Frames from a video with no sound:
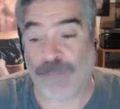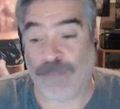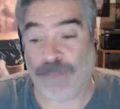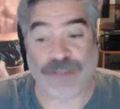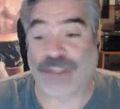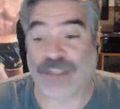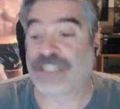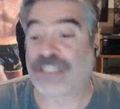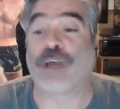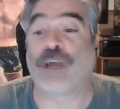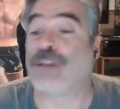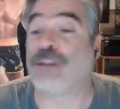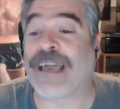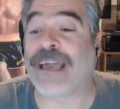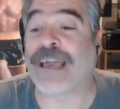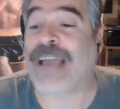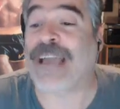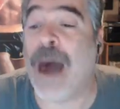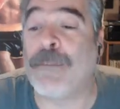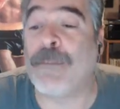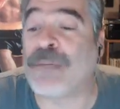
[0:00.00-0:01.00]
So,
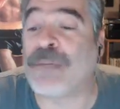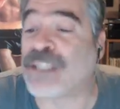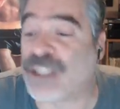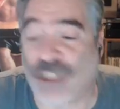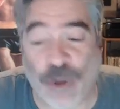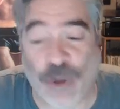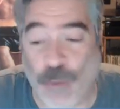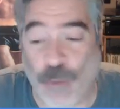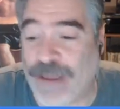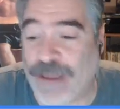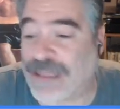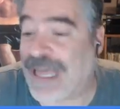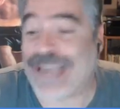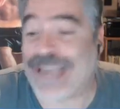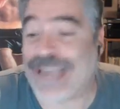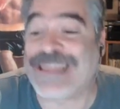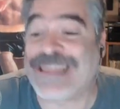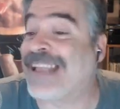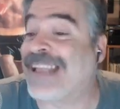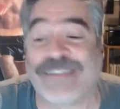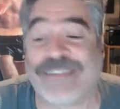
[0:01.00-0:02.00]
like, I'm assuming, like,
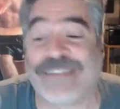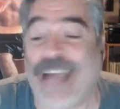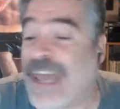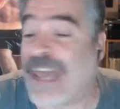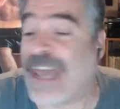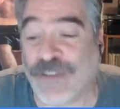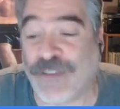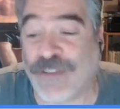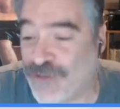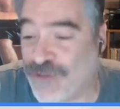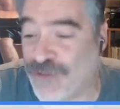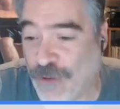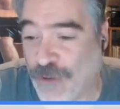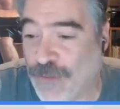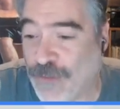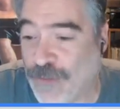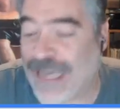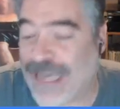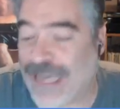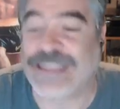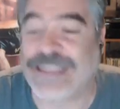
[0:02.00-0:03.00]
that's not even true.
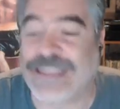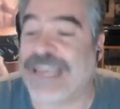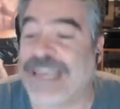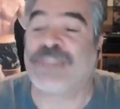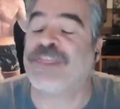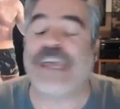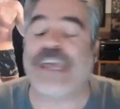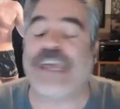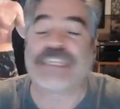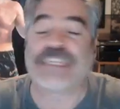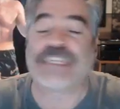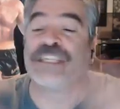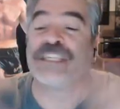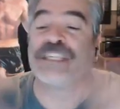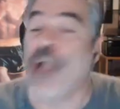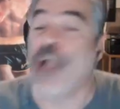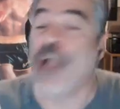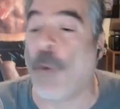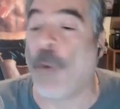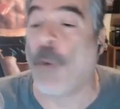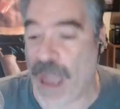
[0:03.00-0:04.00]
Like, there's
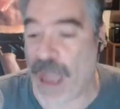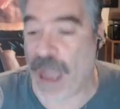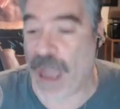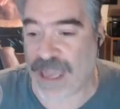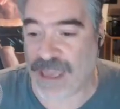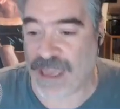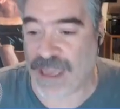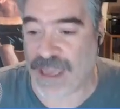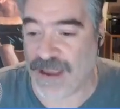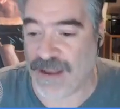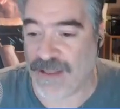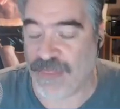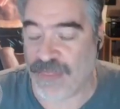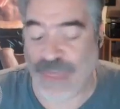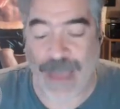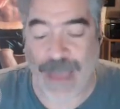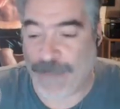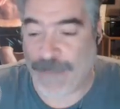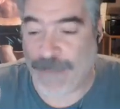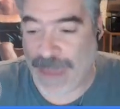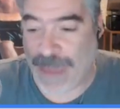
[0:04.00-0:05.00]
no way
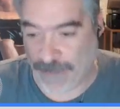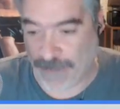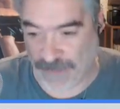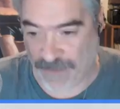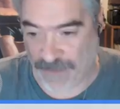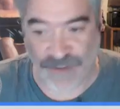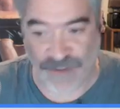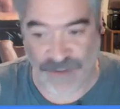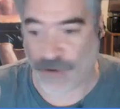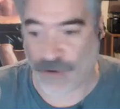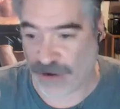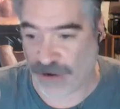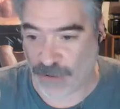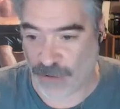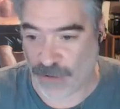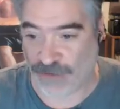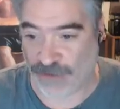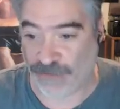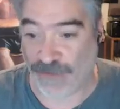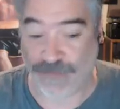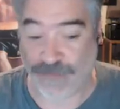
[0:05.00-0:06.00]
that pay-per-view could have
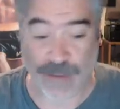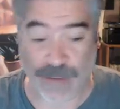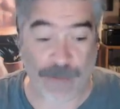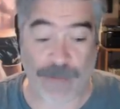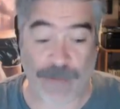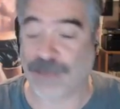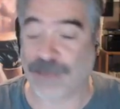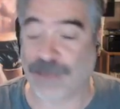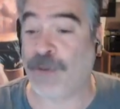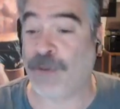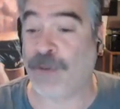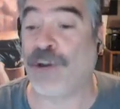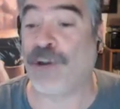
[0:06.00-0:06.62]
cost $50 because